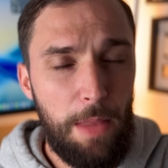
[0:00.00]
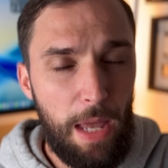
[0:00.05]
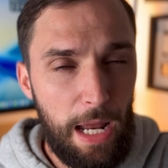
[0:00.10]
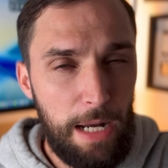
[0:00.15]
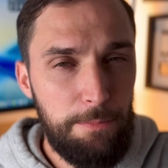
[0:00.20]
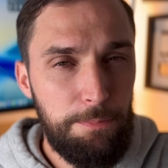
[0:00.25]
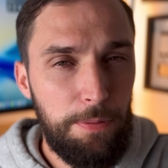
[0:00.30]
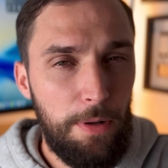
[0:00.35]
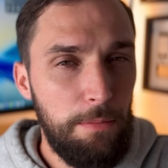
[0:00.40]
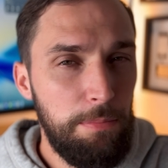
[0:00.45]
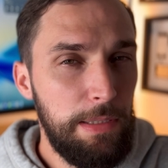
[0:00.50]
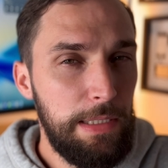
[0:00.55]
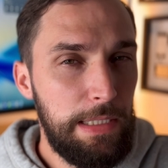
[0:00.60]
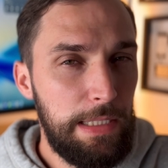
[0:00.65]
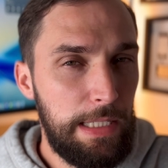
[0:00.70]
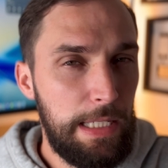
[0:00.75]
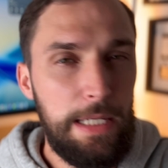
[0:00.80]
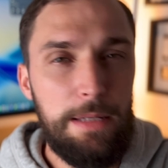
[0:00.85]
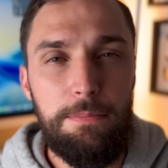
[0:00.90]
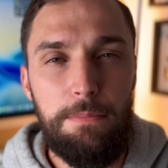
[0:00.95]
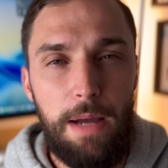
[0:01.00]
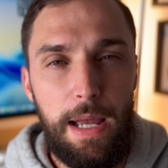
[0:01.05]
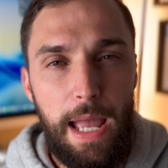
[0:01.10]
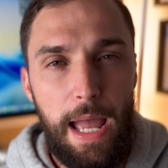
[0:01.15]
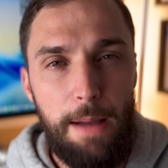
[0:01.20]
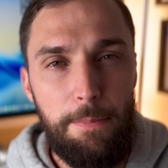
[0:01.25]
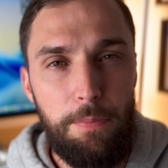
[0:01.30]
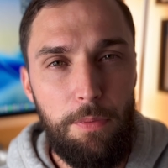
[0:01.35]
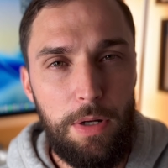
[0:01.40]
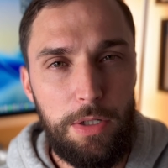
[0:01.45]
I'd probably keep my
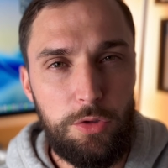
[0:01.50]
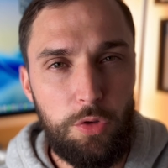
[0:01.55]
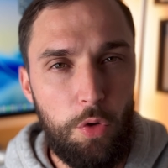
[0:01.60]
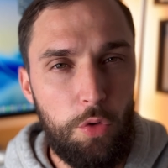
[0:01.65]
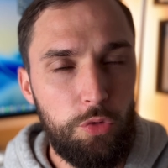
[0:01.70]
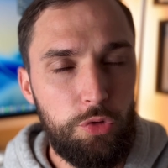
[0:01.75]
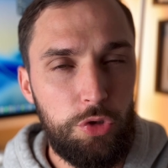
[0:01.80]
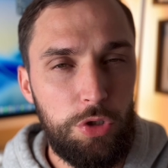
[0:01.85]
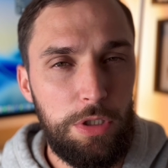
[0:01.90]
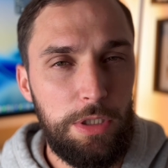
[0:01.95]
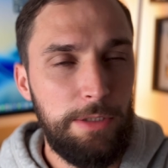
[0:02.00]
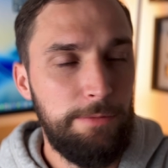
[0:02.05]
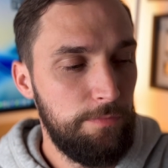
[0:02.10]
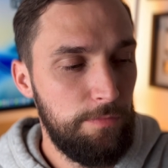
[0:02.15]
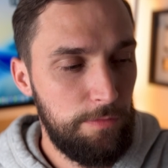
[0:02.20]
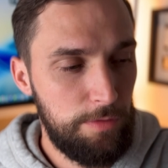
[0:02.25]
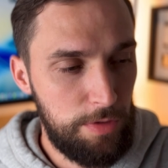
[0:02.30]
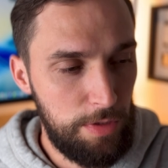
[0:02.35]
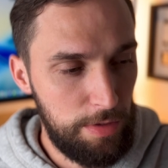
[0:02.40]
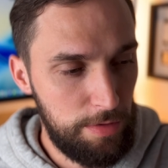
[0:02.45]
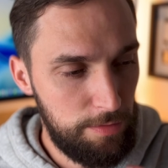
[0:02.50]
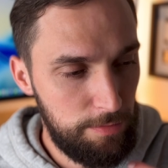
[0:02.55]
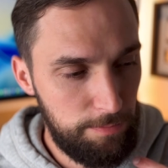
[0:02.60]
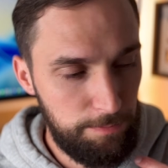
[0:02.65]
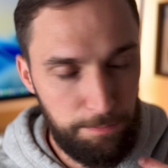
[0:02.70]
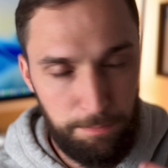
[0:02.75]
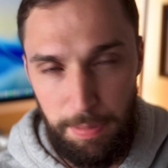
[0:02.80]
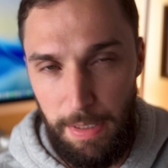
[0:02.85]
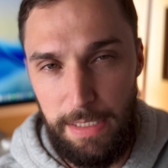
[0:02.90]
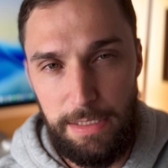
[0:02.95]
Apple Watch Ultra,
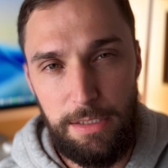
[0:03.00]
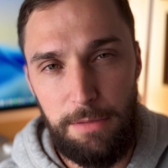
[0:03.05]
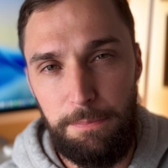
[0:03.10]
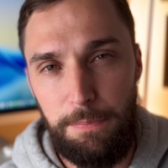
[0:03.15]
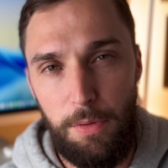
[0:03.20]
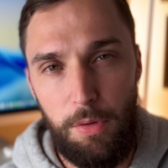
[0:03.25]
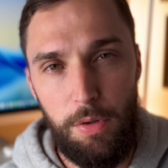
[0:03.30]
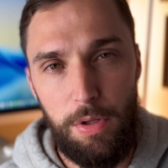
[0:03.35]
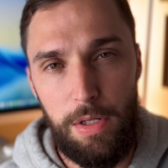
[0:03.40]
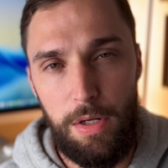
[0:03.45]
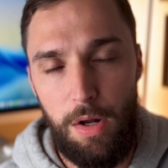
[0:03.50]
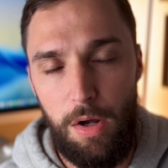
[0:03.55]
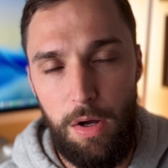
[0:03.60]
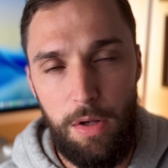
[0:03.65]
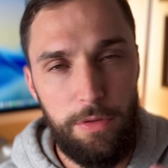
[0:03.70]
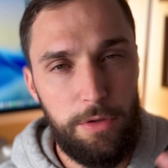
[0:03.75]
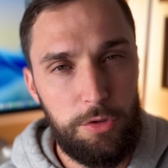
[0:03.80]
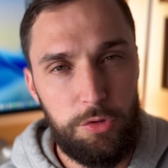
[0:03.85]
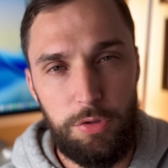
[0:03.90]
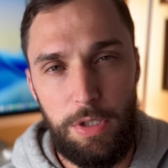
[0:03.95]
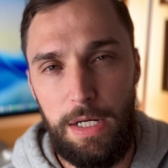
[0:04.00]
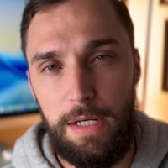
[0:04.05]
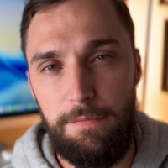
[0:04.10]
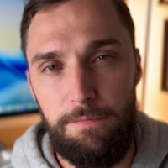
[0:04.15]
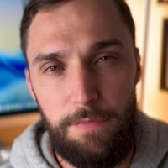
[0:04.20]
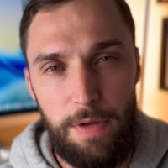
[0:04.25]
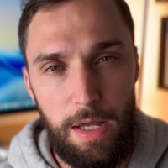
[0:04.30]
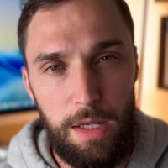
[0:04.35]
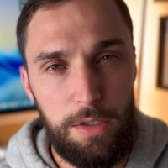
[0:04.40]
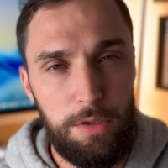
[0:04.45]
just bite the bullet on the trade-in
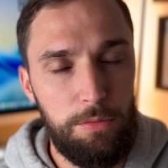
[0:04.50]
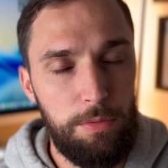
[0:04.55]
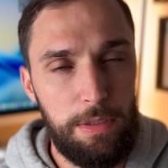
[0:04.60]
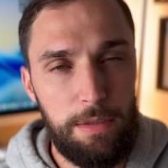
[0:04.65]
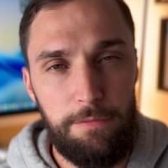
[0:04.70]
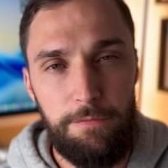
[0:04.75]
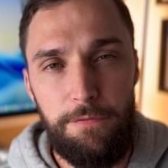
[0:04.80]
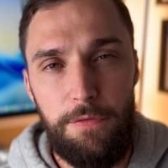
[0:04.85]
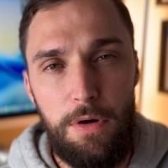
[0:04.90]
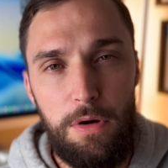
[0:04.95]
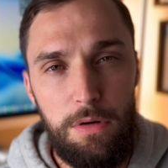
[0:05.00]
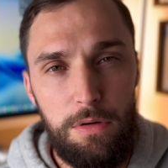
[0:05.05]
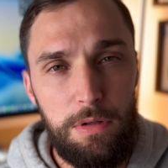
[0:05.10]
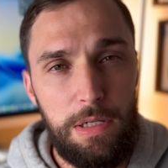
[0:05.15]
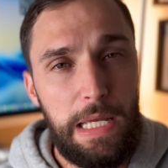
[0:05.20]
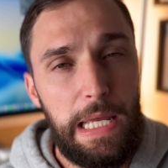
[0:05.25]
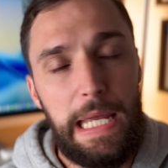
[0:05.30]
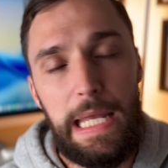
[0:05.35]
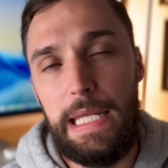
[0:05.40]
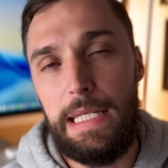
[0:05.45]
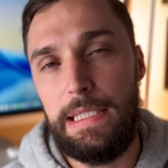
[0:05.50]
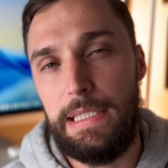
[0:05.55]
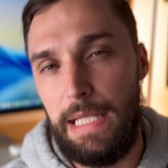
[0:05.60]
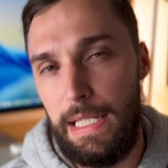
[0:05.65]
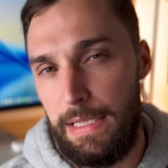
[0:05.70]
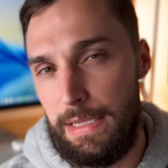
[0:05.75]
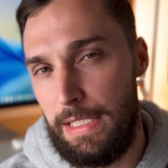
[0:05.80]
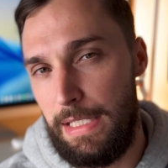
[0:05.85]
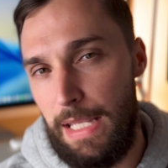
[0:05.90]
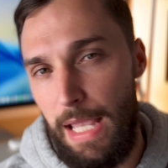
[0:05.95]
value in the fall and
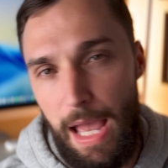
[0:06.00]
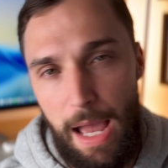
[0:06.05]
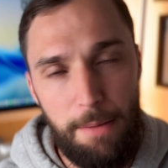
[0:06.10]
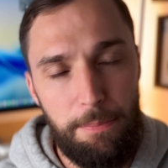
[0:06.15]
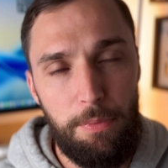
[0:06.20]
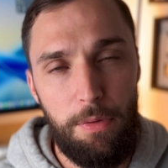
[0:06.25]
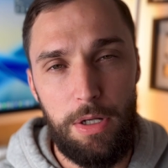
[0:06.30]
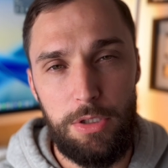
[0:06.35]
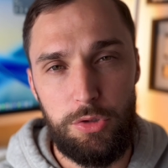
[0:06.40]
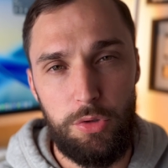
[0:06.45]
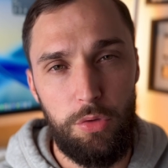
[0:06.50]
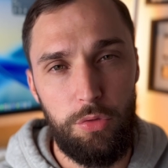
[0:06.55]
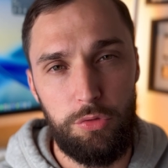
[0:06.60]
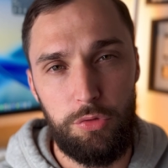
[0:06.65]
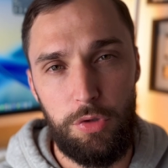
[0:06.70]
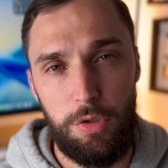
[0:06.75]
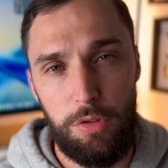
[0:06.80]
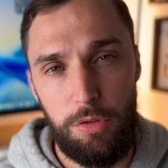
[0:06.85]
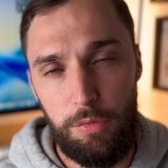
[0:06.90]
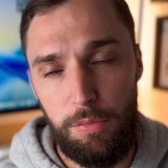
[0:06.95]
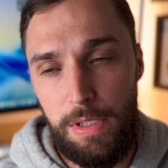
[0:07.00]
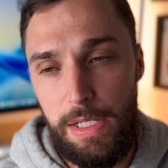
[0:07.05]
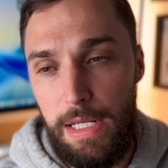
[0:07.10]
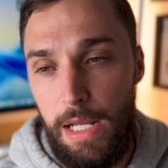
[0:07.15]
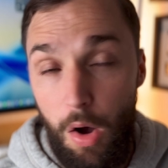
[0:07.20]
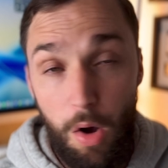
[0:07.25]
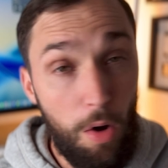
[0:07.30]
get the Apple Watch Ultra 3.